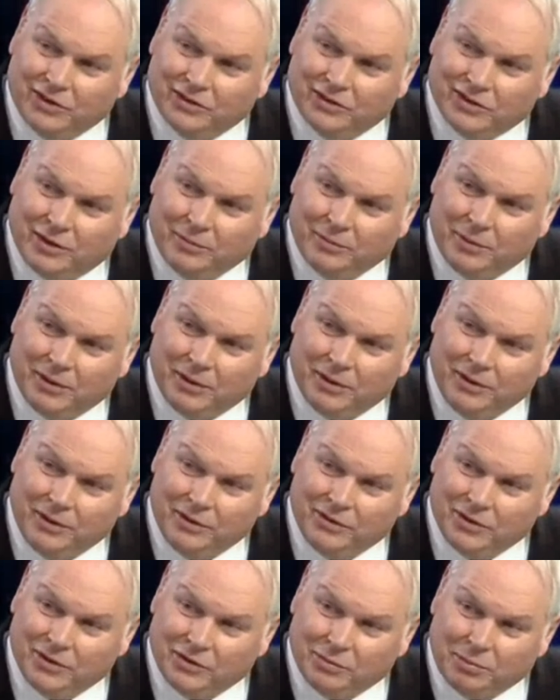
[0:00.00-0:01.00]
endorsing someone
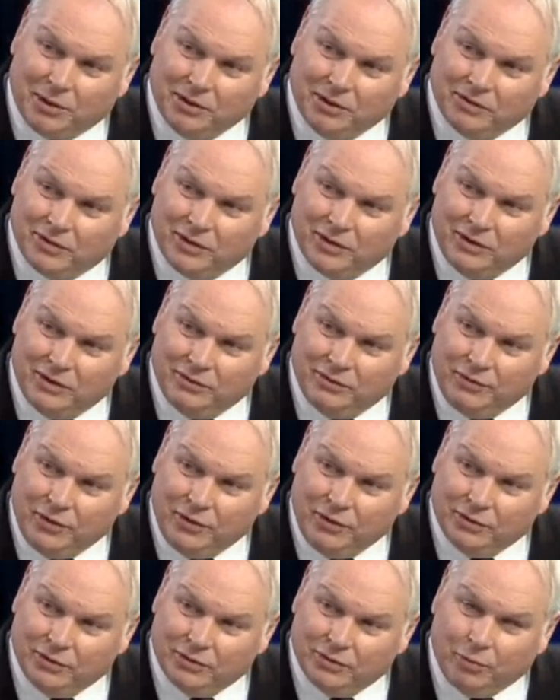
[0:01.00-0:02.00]
who's expressed these
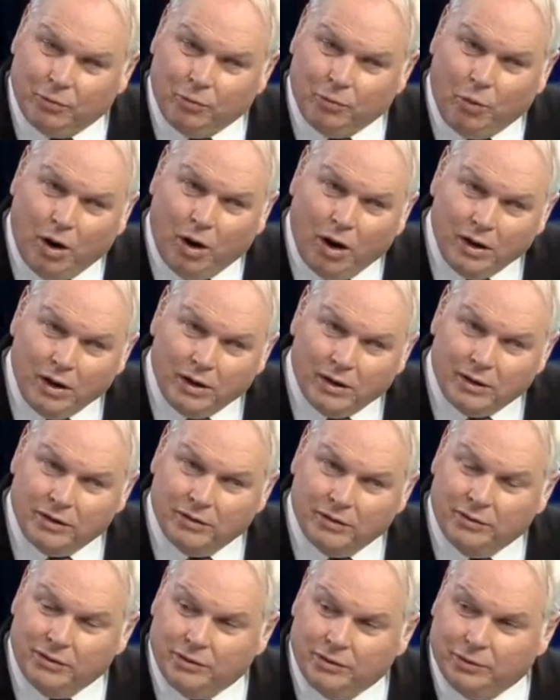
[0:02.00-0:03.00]
views. Why are
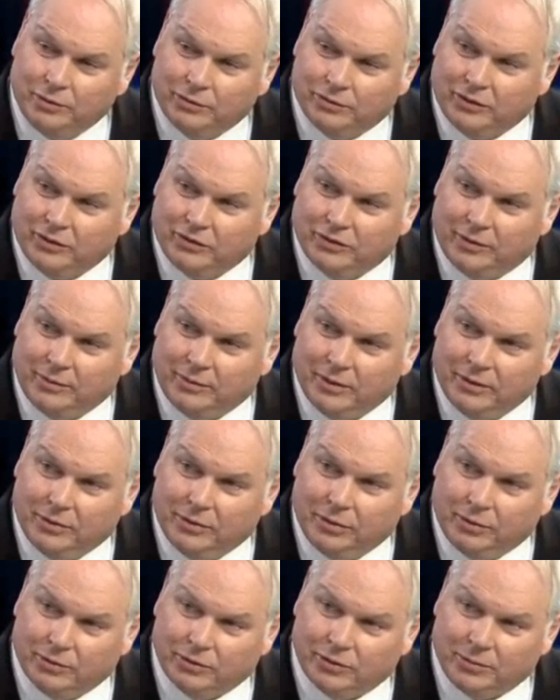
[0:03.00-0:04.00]
you endorsing someone who
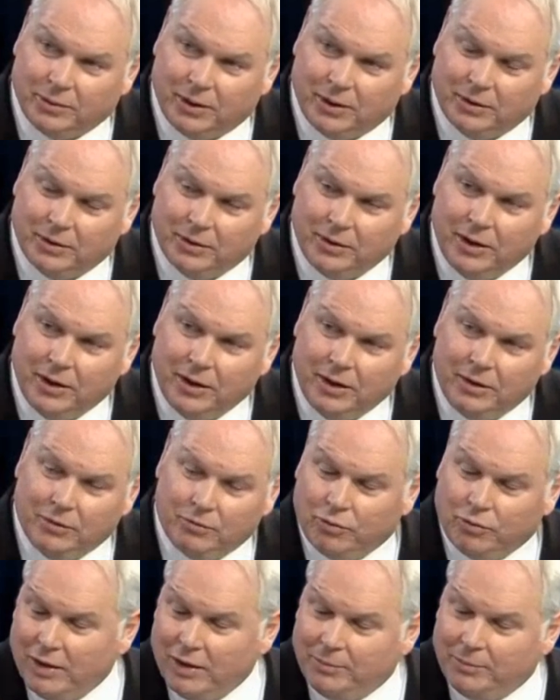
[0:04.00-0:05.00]
talks about
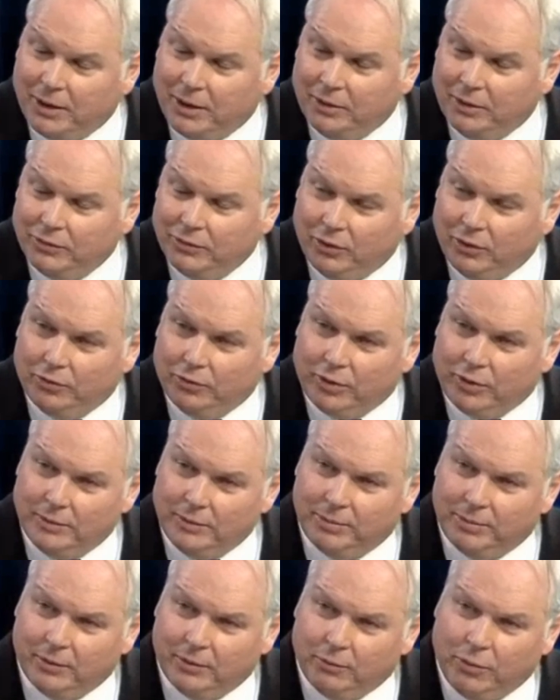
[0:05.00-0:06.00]
raping or not
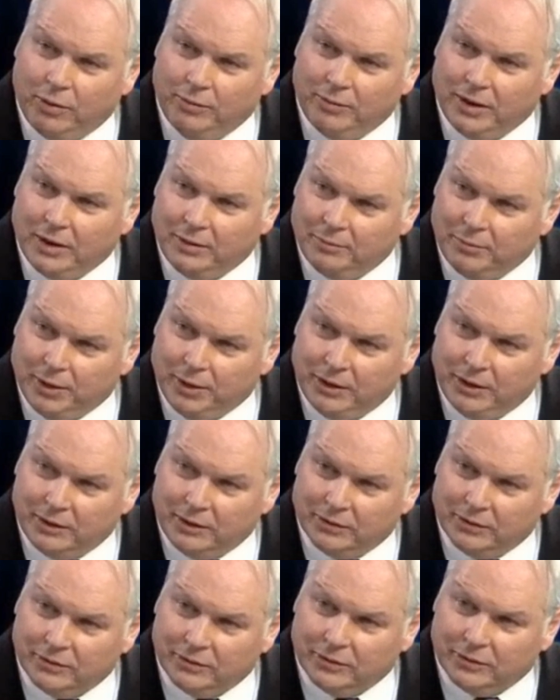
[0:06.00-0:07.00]
raping women MPs?